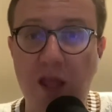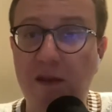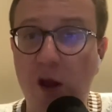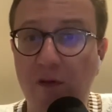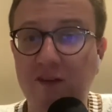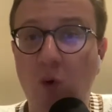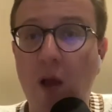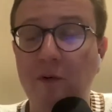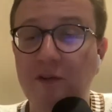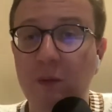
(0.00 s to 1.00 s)
and know that's why
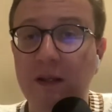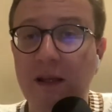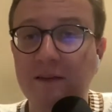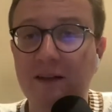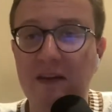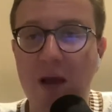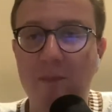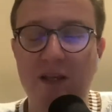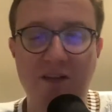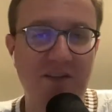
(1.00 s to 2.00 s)
we're doing it and not
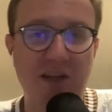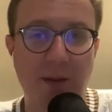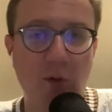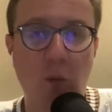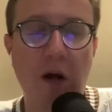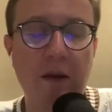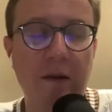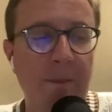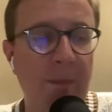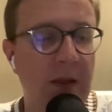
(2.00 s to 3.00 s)
because it's number
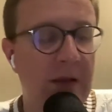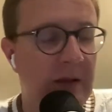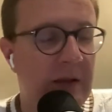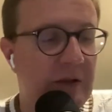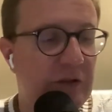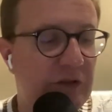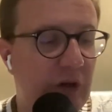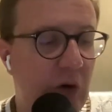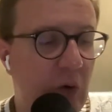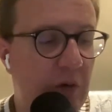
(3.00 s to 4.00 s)
one.
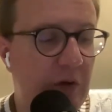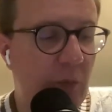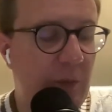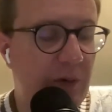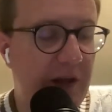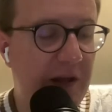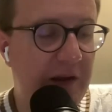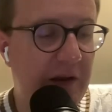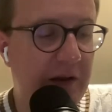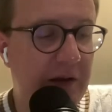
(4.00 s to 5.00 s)
So we put
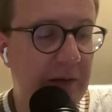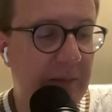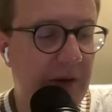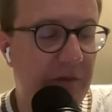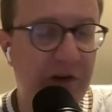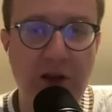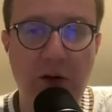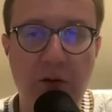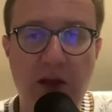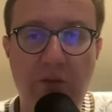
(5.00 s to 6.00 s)
out a, a
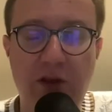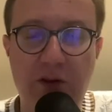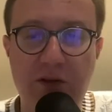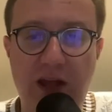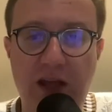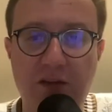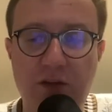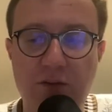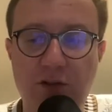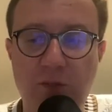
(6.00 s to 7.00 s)
video every other day on
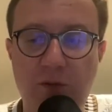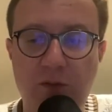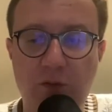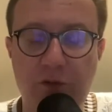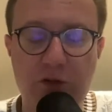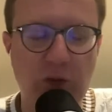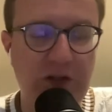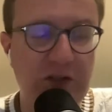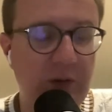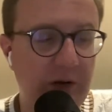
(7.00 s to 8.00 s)
YouTube, over
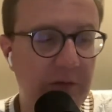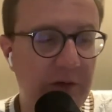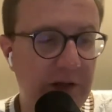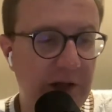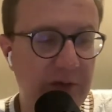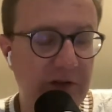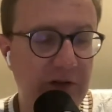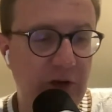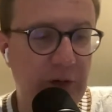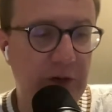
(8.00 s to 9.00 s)
2,200 videos in
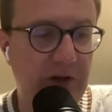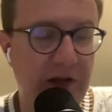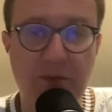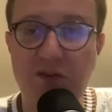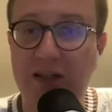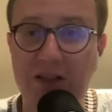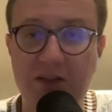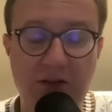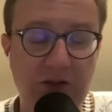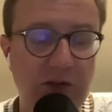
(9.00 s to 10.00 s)
total on second
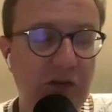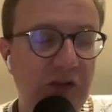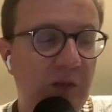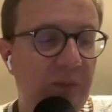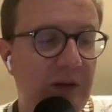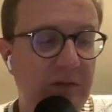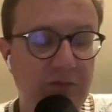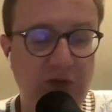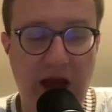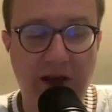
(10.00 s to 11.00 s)
citizenship and
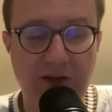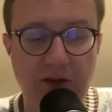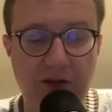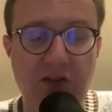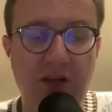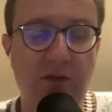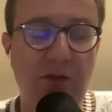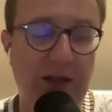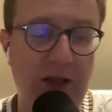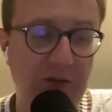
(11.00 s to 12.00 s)
taxes and
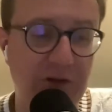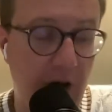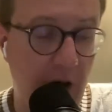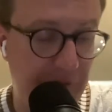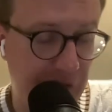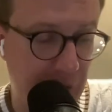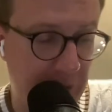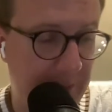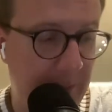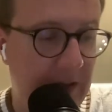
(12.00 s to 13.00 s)
everything else
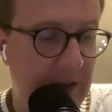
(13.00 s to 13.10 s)
offshore.